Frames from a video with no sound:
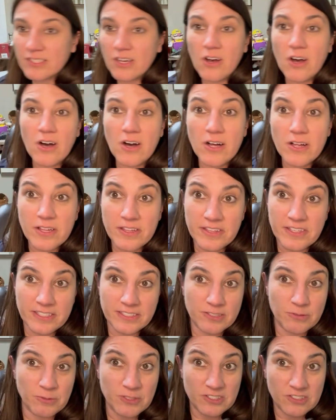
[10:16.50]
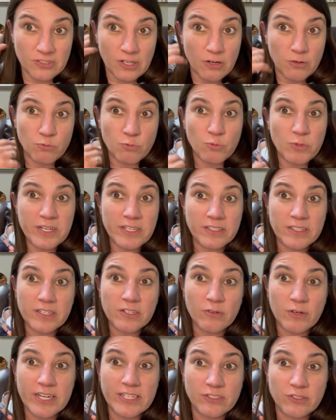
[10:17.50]
haul. This was a really
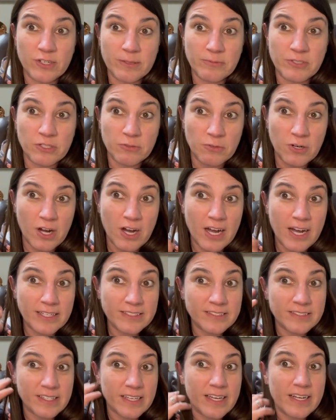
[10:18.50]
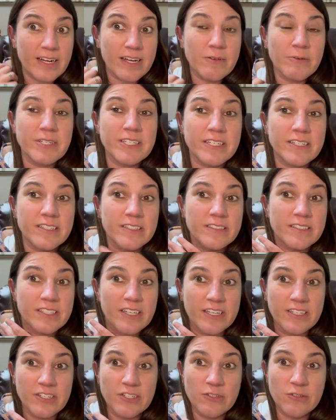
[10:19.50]
great trip to Ross, and I would
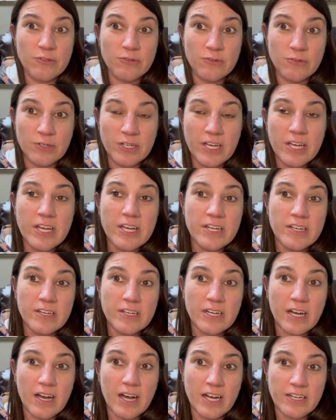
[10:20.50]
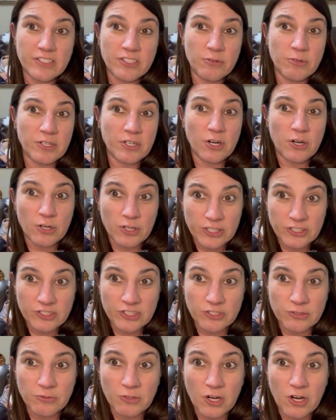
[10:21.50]
continue to encourage
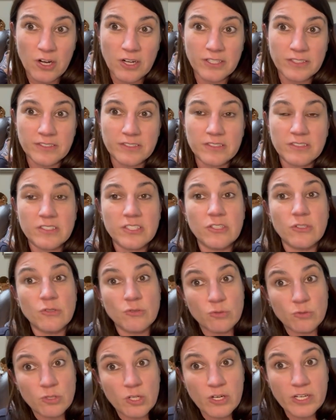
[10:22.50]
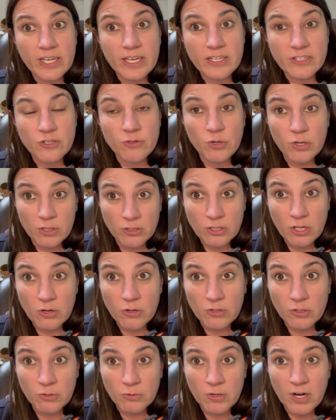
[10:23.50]
you all to look at your
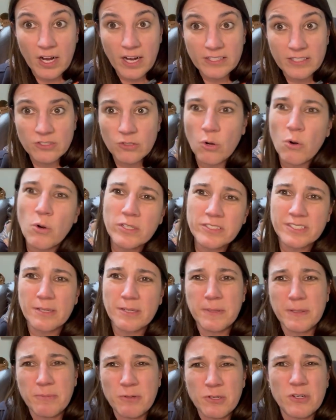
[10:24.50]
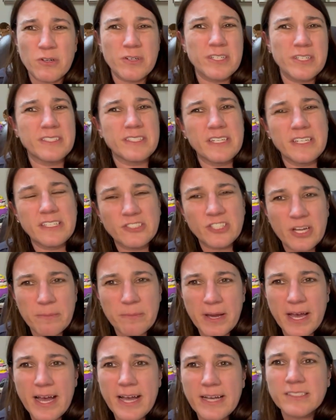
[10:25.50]
local Ross, or some people go to TJ
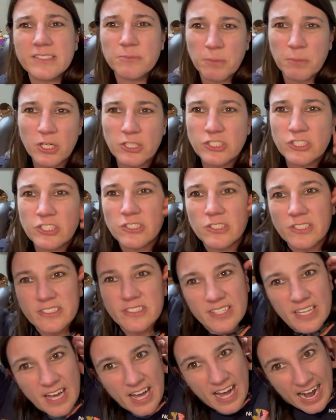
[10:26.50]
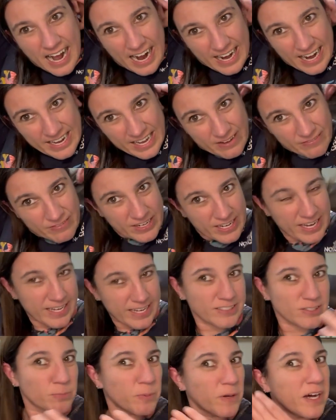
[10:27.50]
Maxx, Marshalls. I haven't
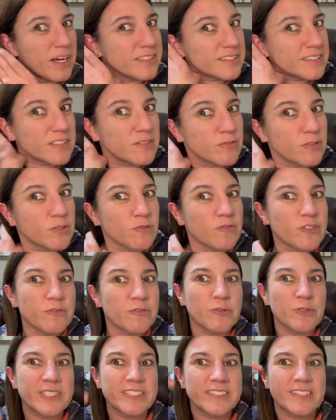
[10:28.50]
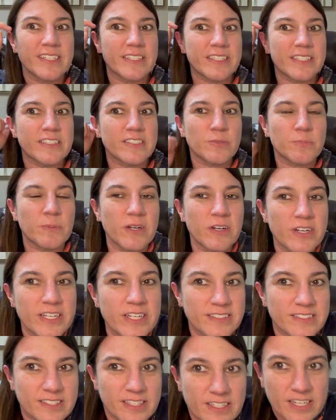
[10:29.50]
had as positive a reselling
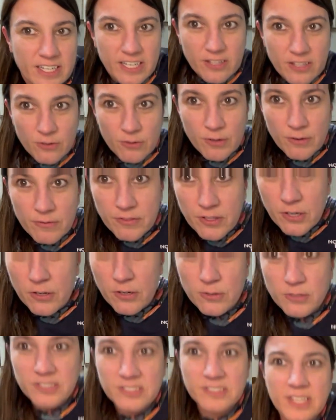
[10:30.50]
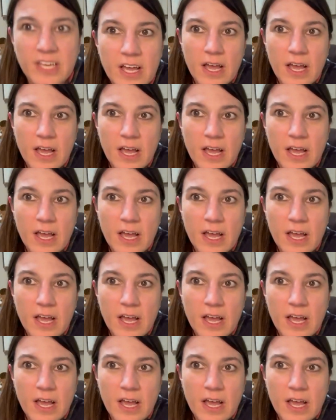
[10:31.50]
experience at either of those,